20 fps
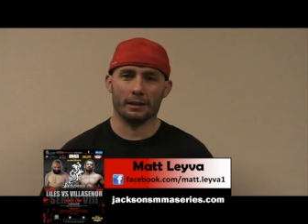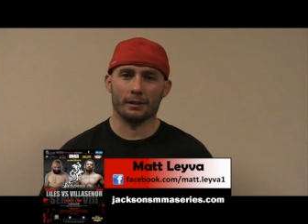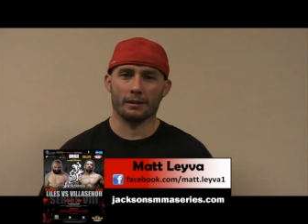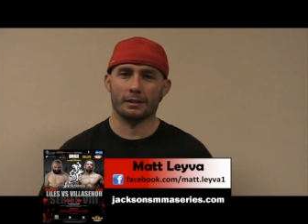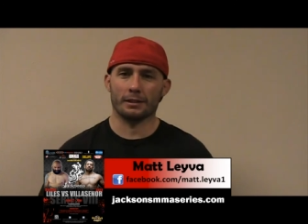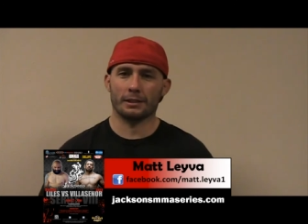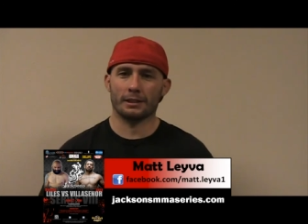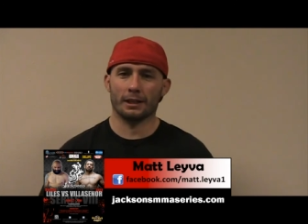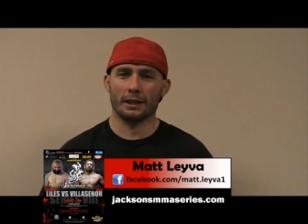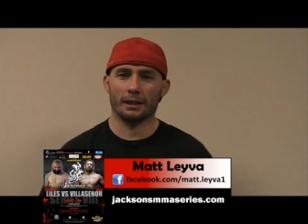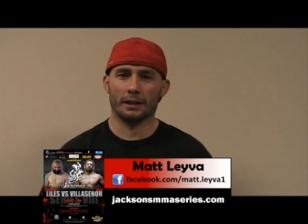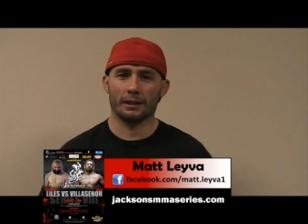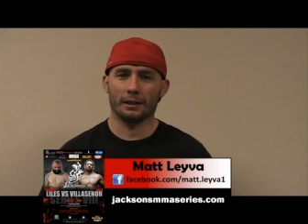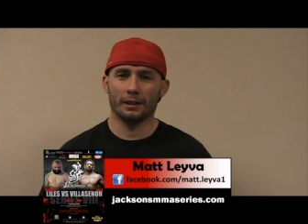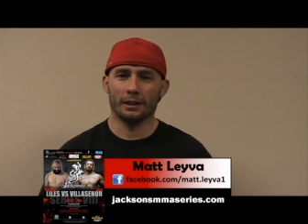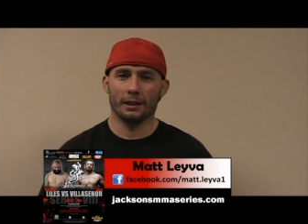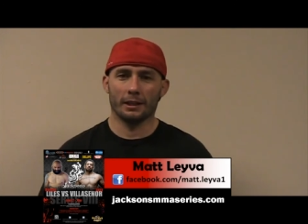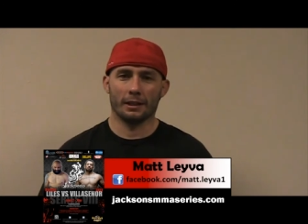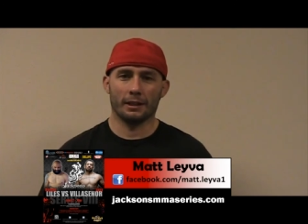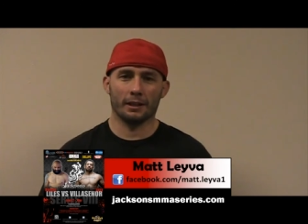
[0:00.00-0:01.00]
There's not
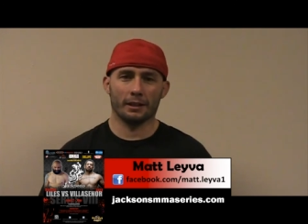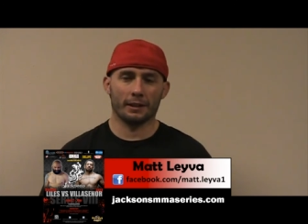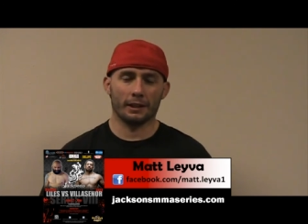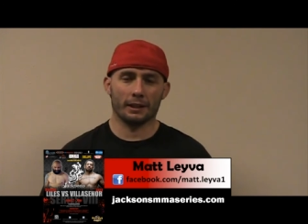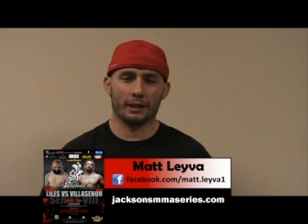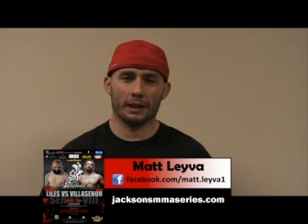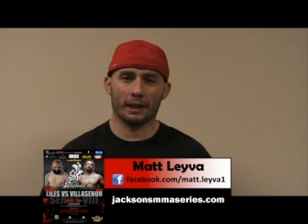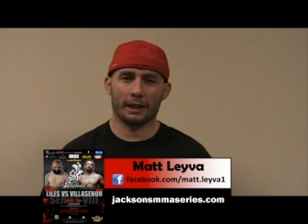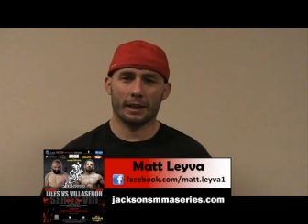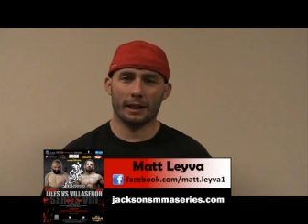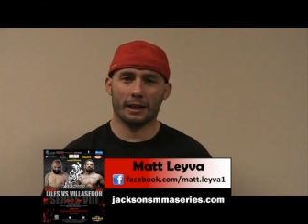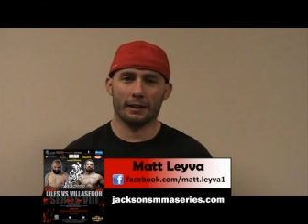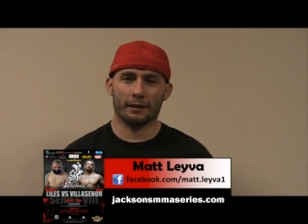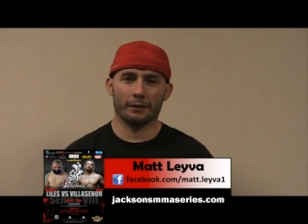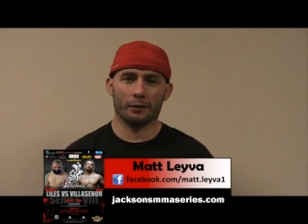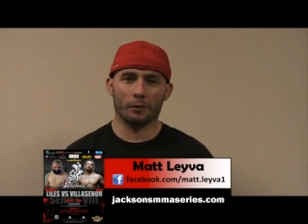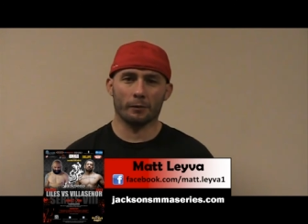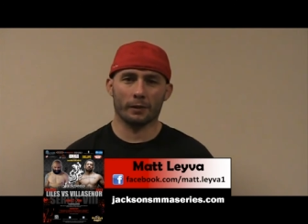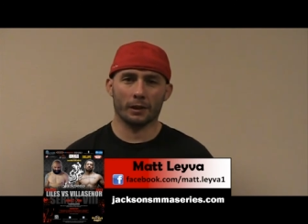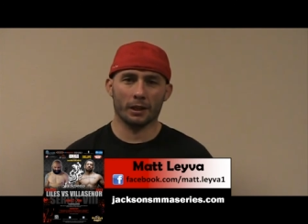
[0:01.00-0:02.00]
nothing that I
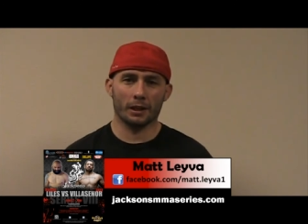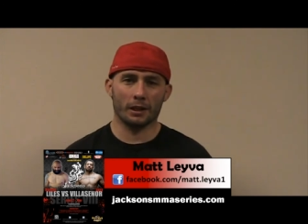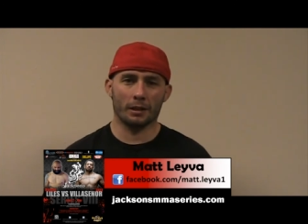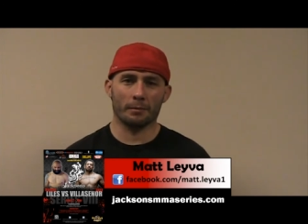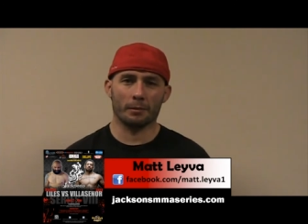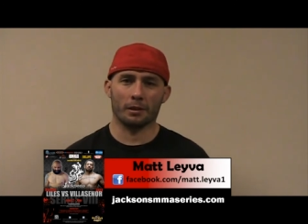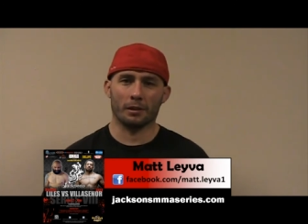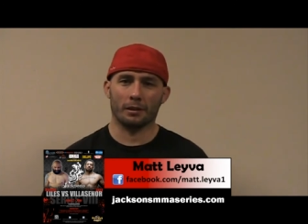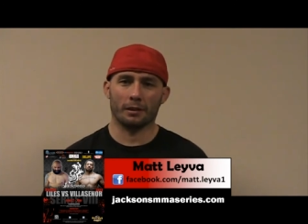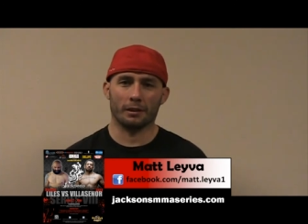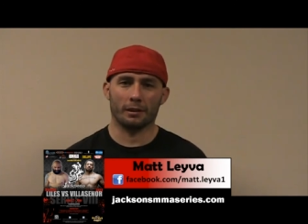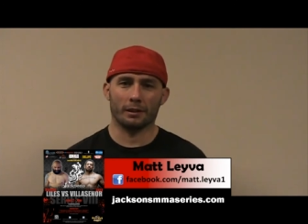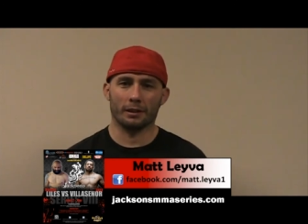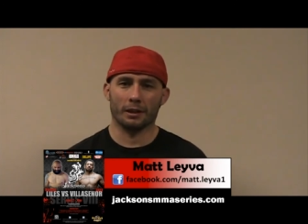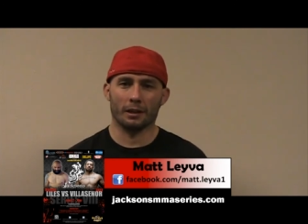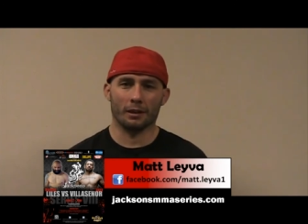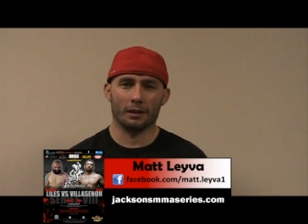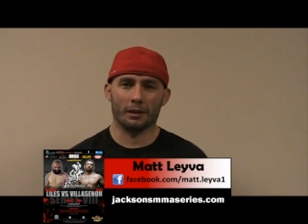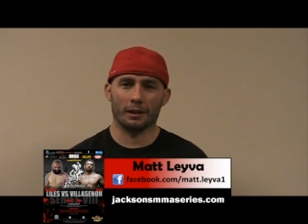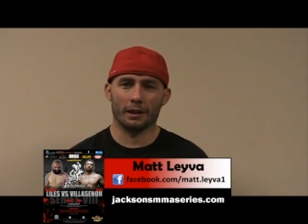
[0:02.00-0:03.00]
can't overcome or
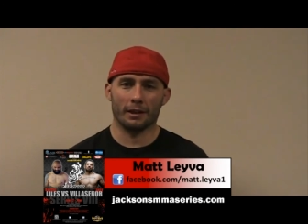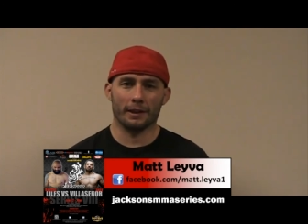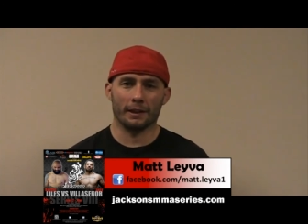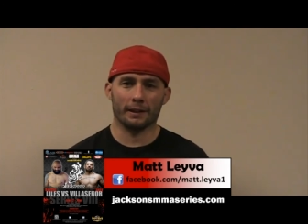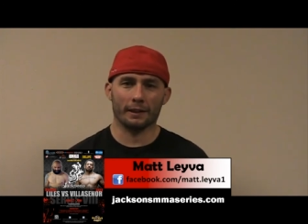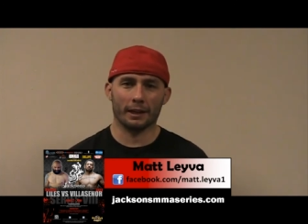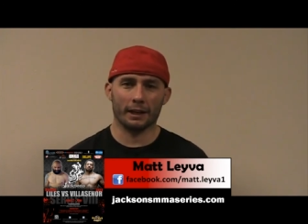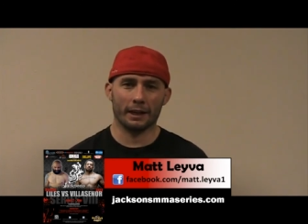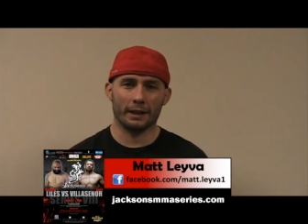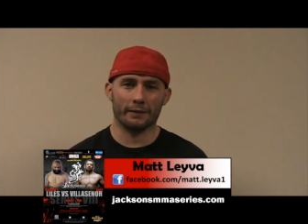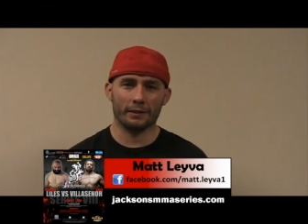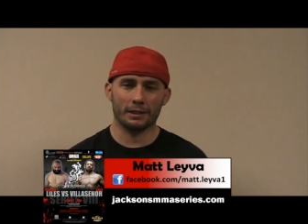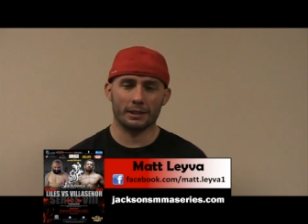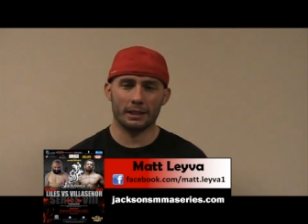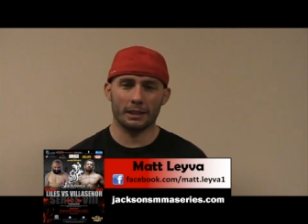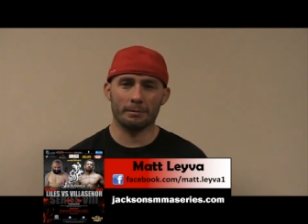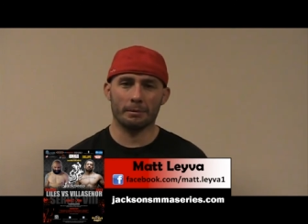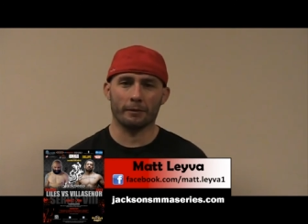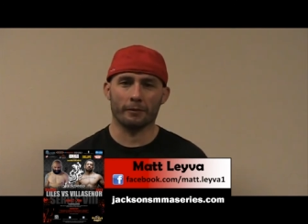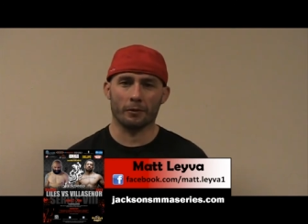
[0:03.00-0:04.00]
or anything that I haven't
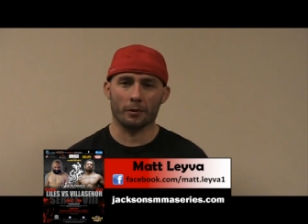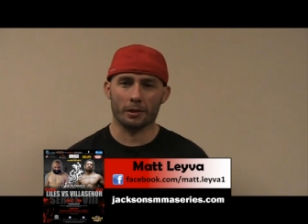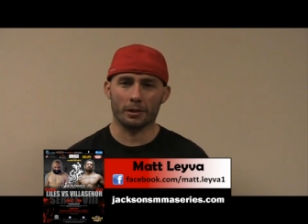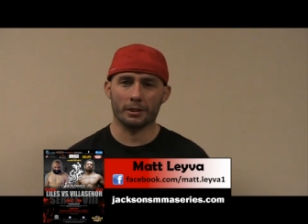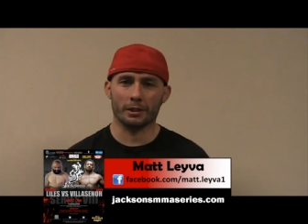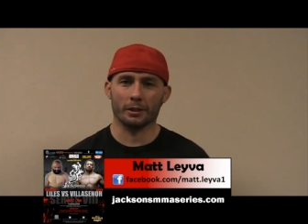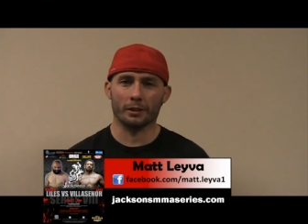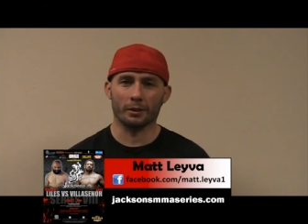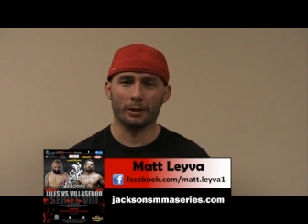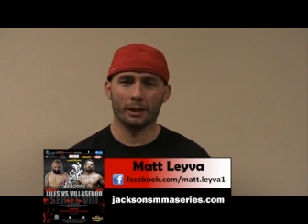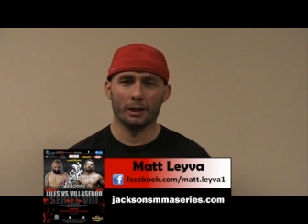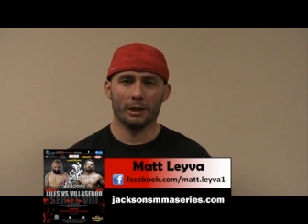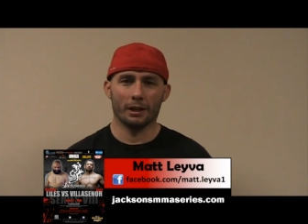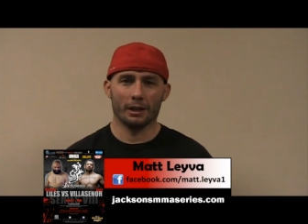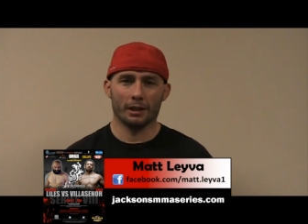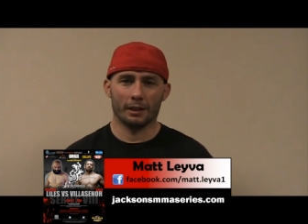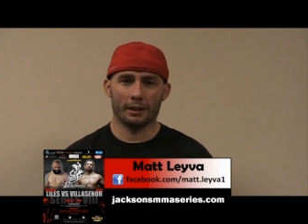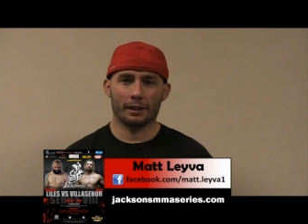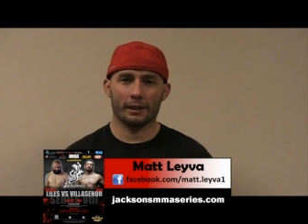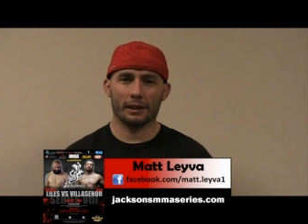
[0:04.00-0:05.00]
seen before. So
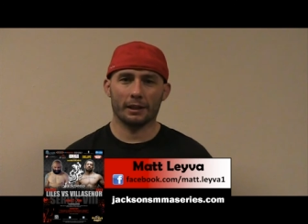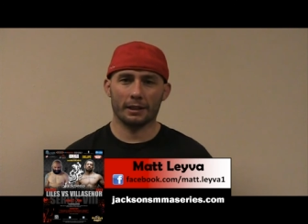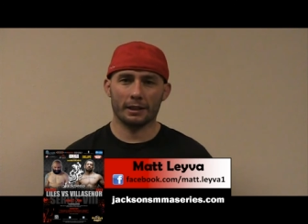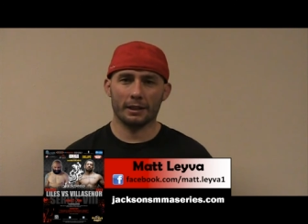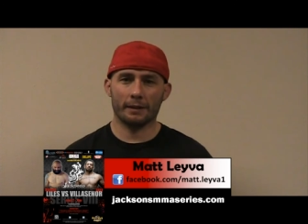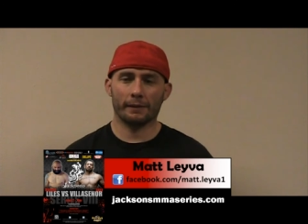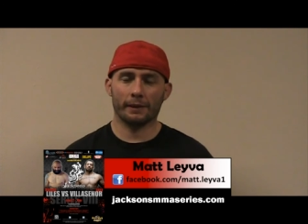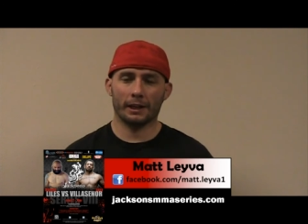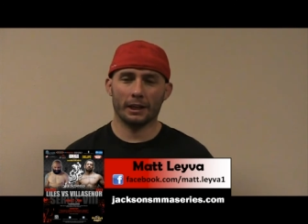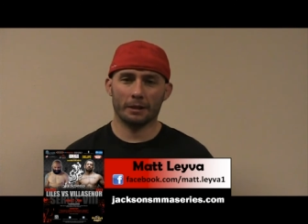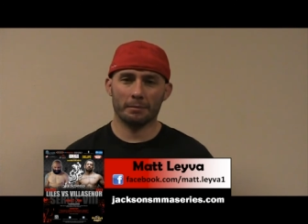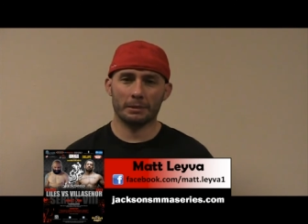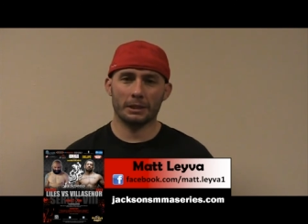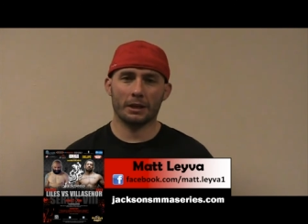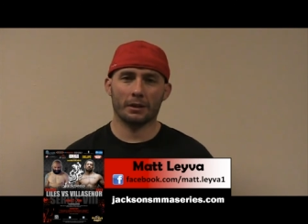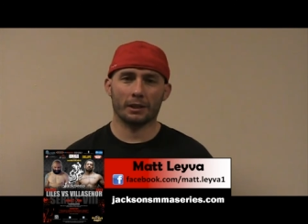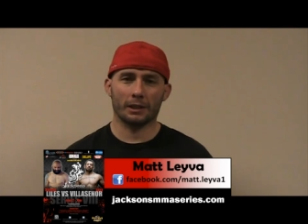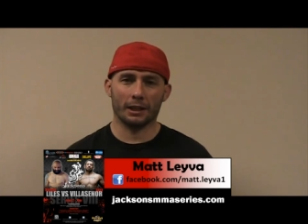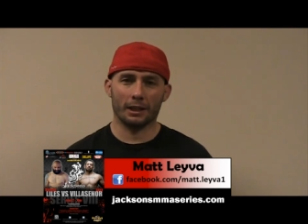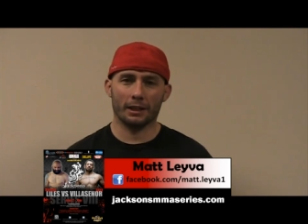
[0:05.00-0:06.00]
it, it definitely helps
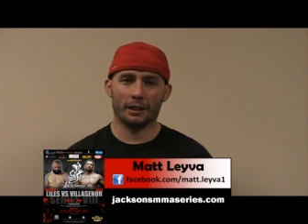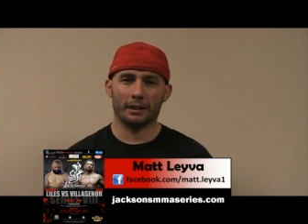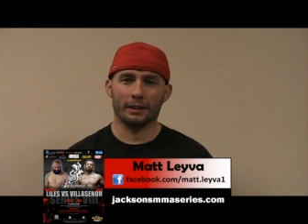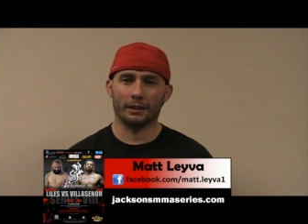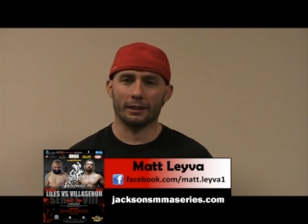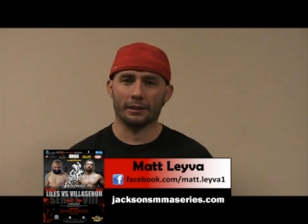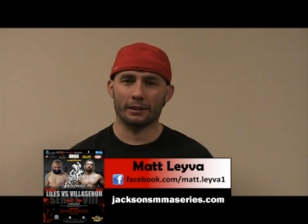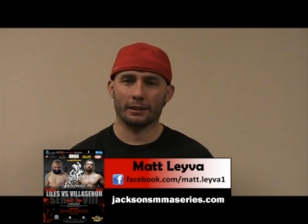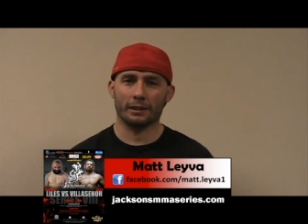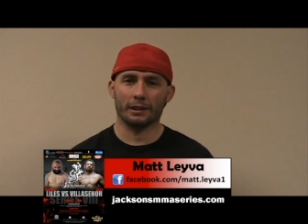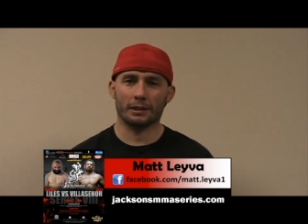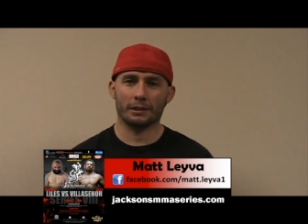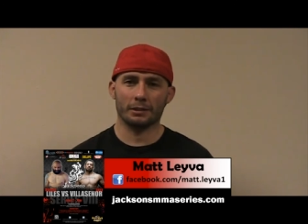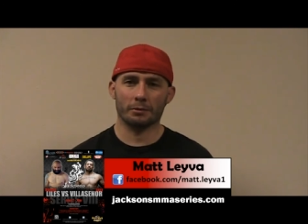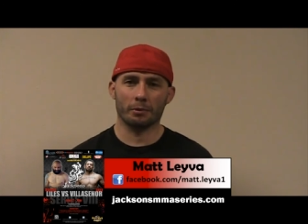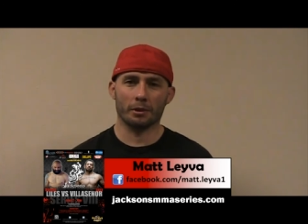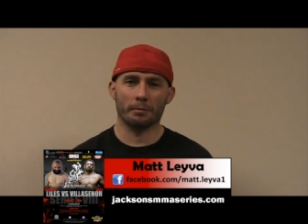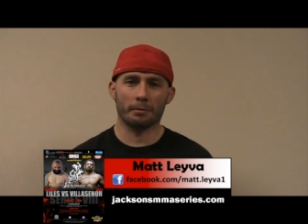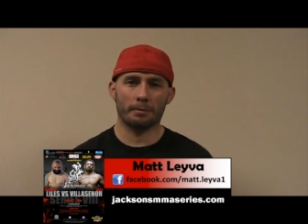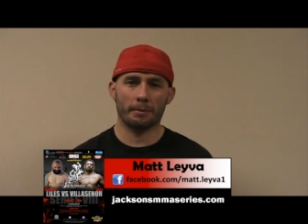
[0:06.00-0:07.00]
out a lot, and
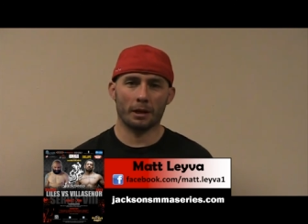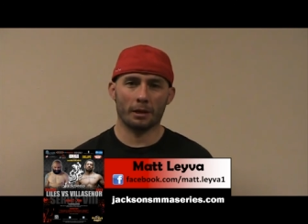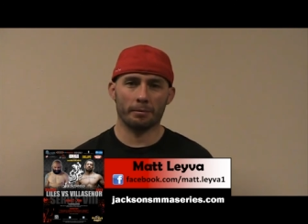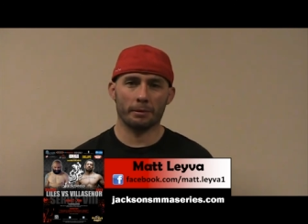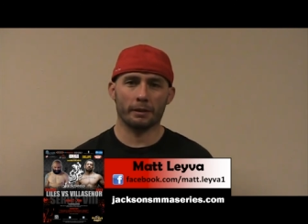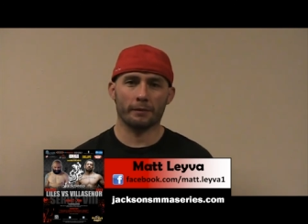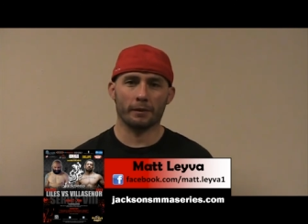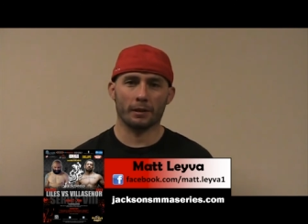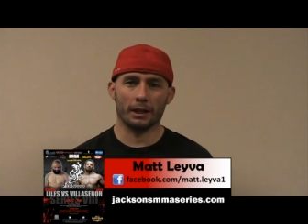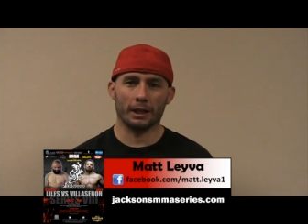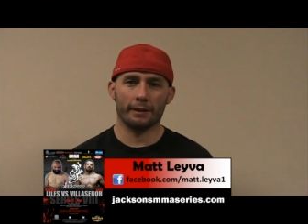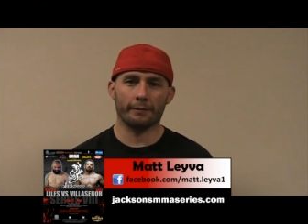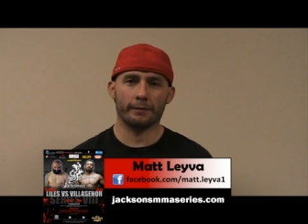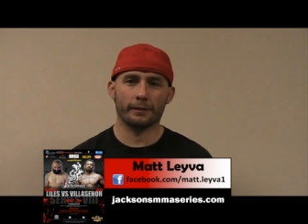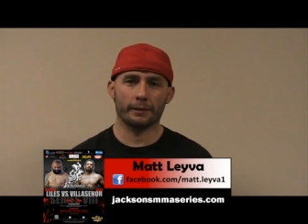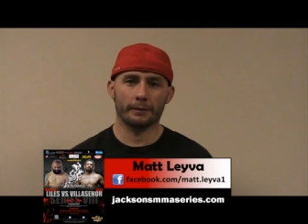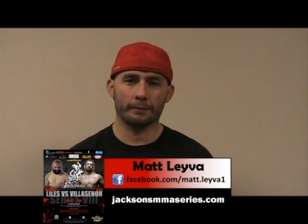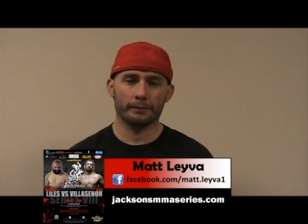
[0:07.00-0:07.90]
it's really prepared me for life.